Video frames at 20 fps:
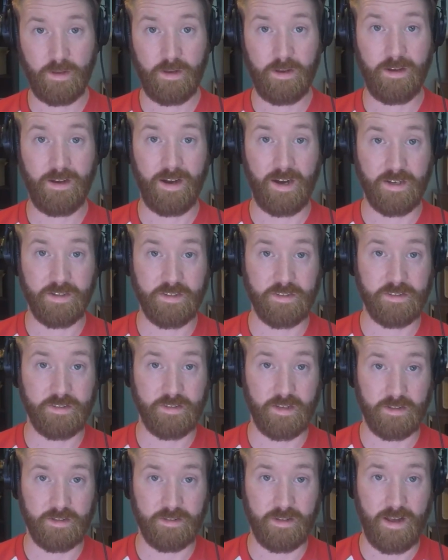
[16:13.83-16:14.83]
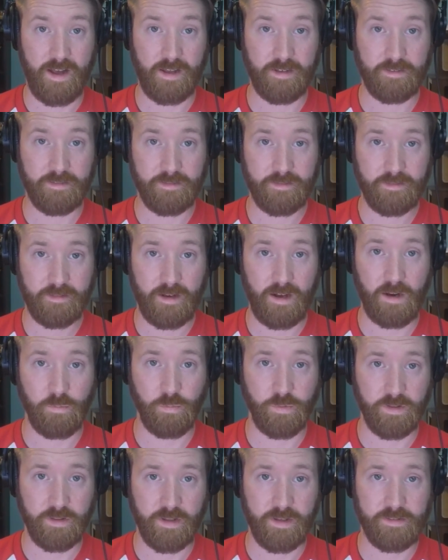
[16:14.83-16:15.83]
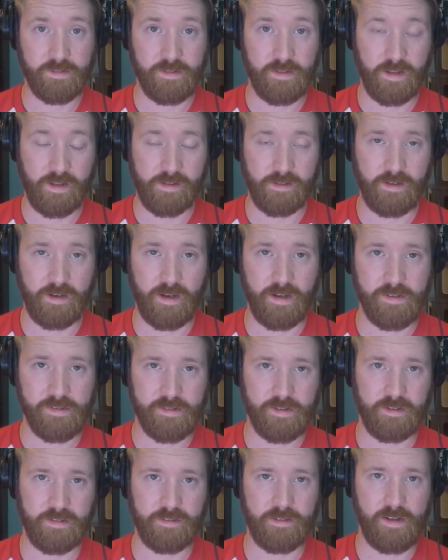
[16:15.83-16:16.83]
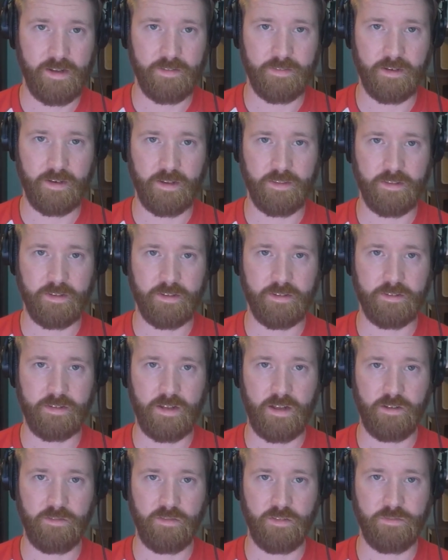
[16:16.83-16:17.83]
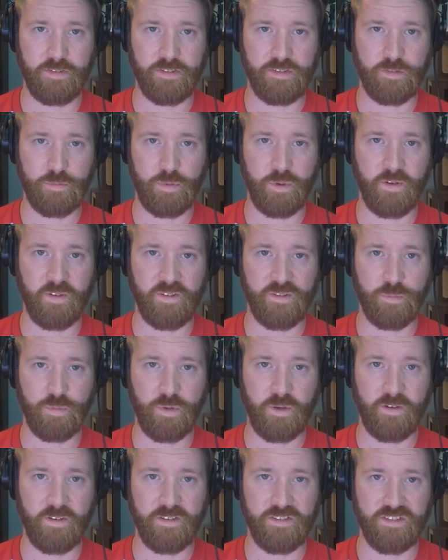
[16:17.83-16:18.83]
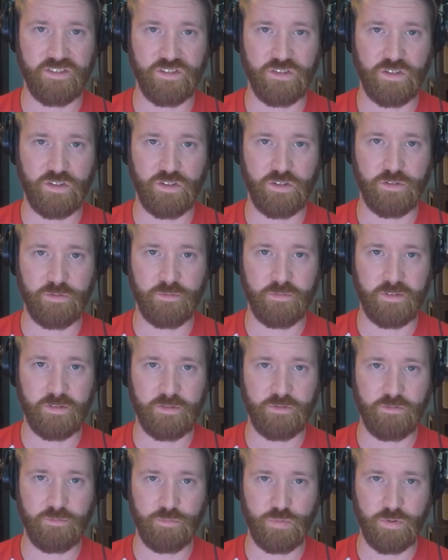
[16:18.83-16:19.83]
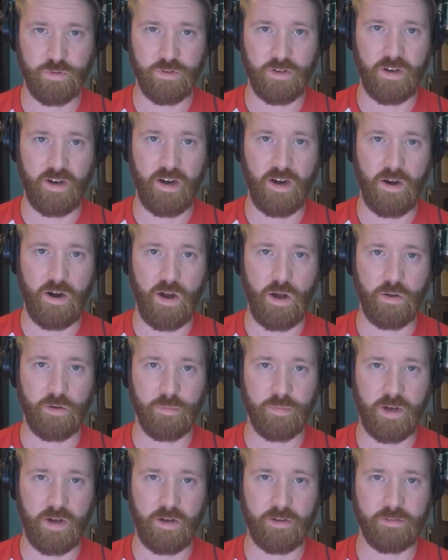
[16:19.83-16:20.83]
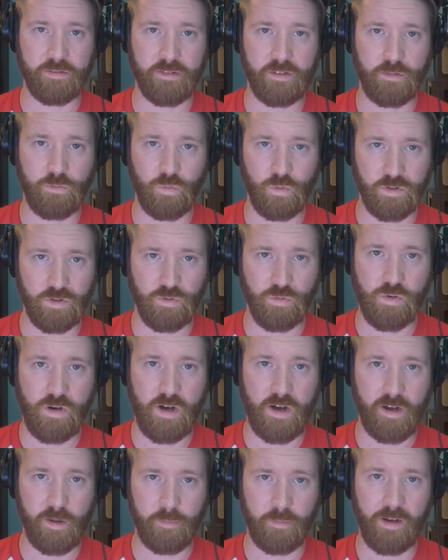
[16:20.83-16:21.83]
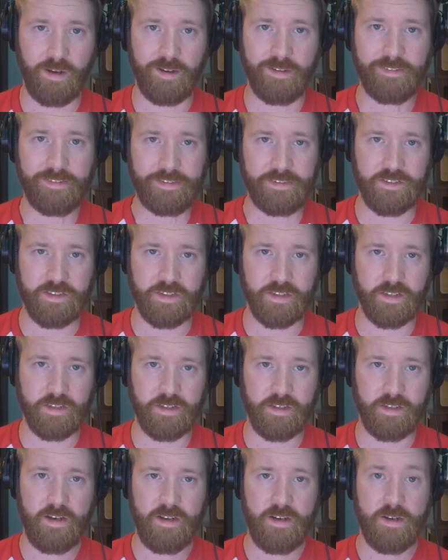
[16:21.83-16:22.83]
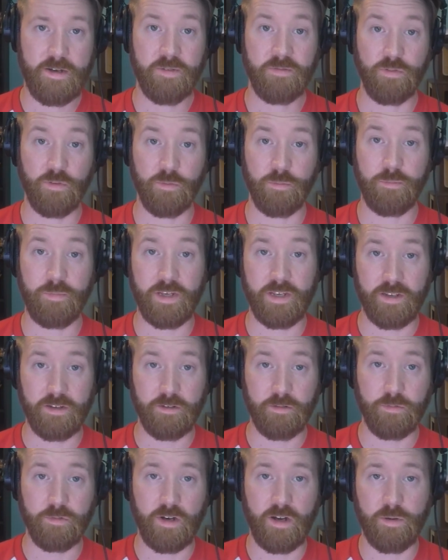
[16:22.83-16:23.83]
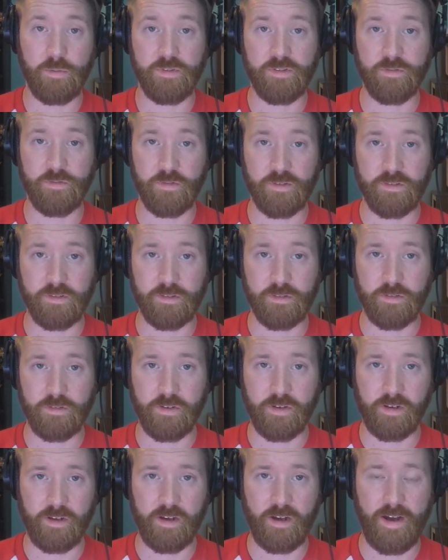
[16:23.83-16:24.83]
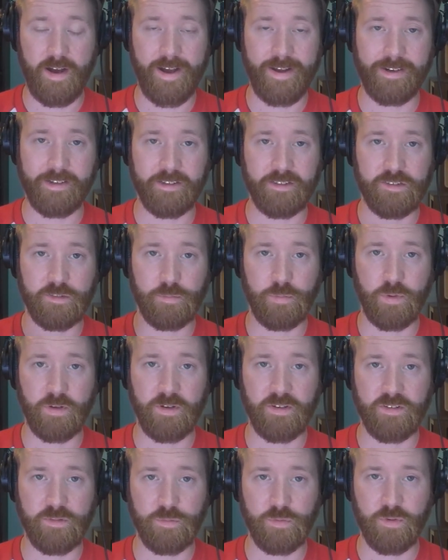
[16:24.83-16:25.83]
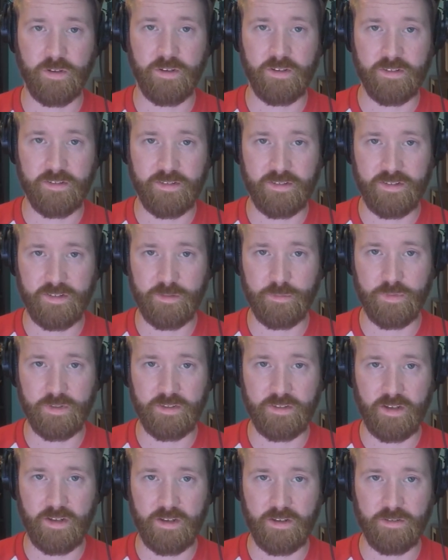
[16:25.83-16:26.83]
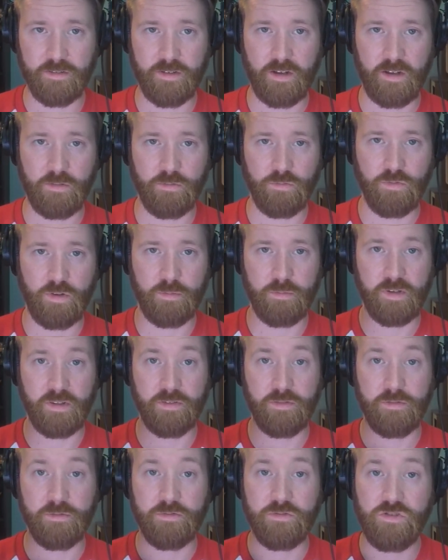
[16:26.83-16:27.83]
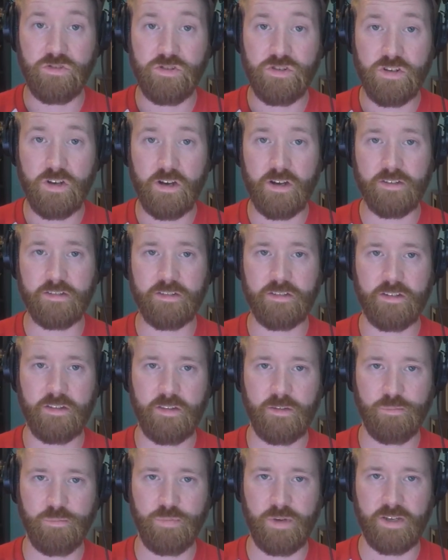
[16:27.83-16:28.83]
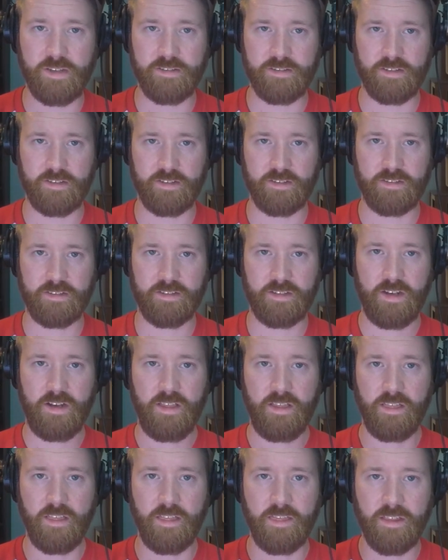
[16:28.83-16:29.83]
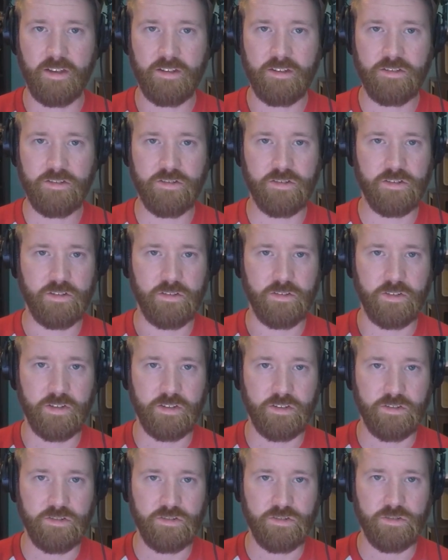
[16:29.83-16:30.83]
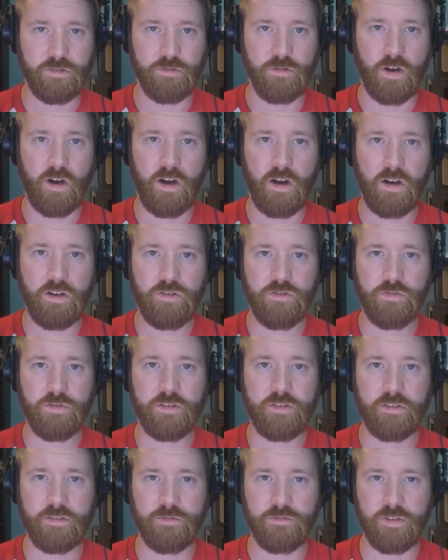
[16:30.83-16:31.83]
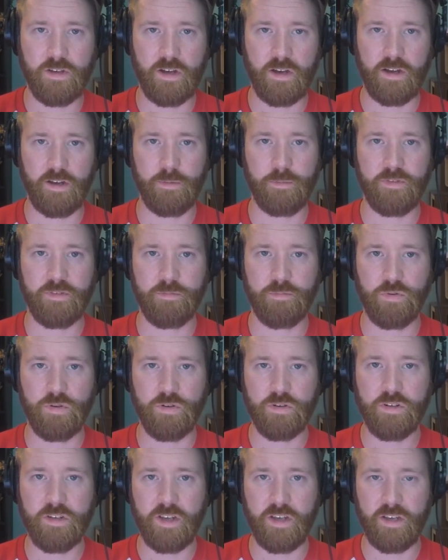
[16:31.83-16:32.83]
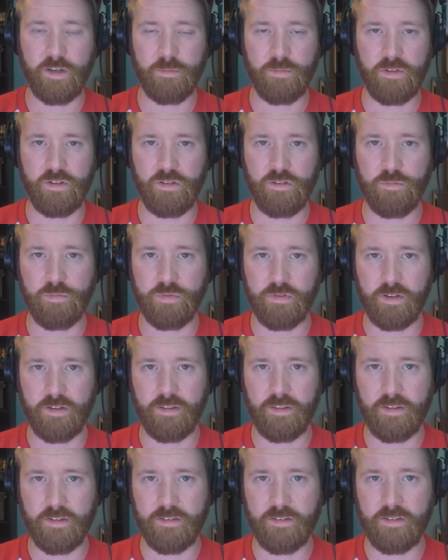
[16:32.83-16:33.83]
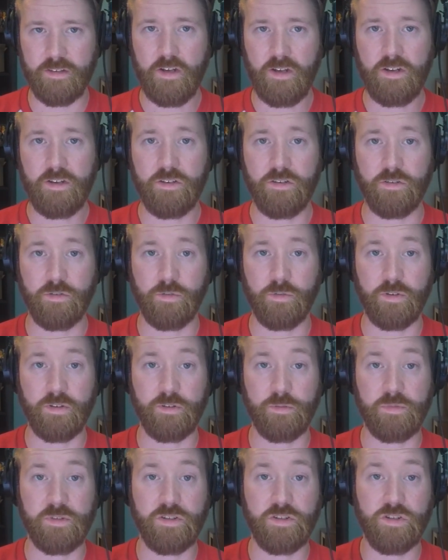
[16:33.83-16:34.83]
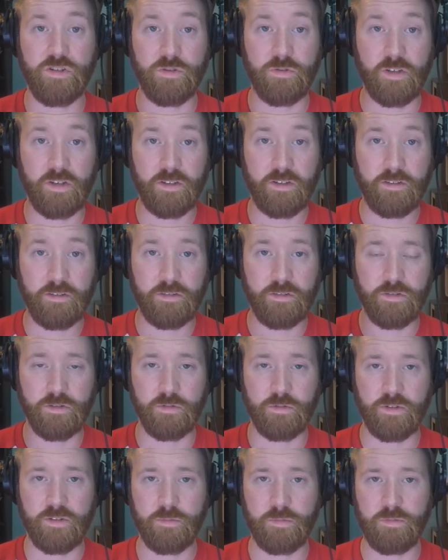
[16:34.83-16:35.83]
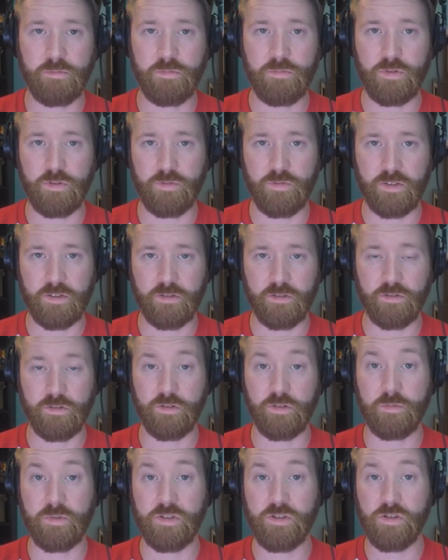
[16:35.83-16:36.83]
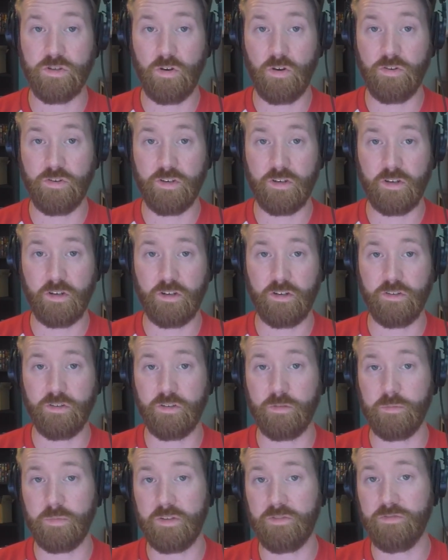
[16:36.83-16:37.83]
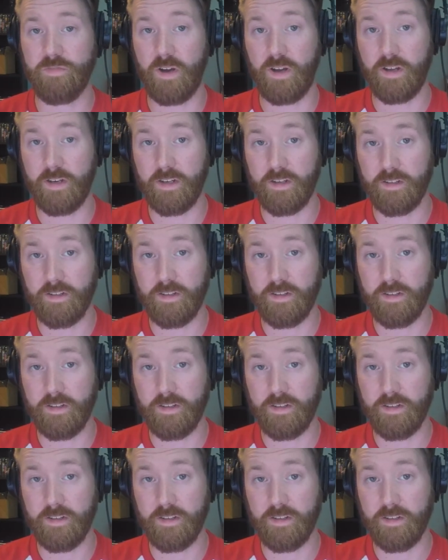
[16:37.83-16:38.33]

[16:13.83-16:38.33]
I just said a lot. I realized that. And I said a lot that I think a lot of experienced players are gonna pull their hair out about and wonder why I'm not teaching it. For me, when I was first learning, I had an experienced player sit me down and run me through just the basics. The things you're going to do hundreds of times per game that you play this. You're going to be shooting, you're going to be moving, you're going to be charging, and you're going to be fighting.